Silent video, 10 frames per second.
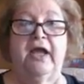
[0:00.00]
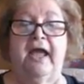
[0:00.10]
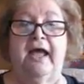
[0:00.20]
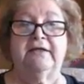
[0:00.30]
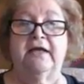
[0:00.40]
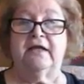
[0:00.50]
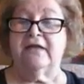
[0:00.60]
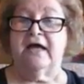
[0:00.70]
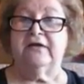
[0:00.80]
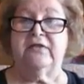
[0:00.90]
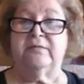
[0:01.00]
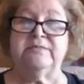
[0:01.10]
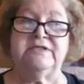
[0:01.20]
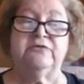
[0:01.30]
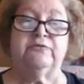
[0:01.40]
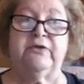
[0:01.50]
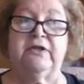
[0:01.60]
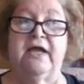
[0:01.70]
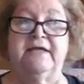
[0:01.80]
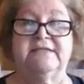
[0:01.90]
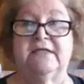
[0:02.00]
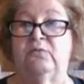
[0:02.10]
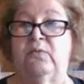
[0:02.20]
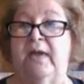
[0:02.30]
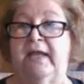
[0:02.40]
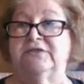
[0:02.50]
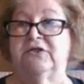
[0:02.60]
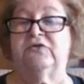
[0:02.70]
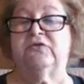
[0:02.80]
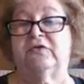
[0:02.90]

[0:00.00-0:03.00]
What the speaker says: and a lot of them didn't realize it went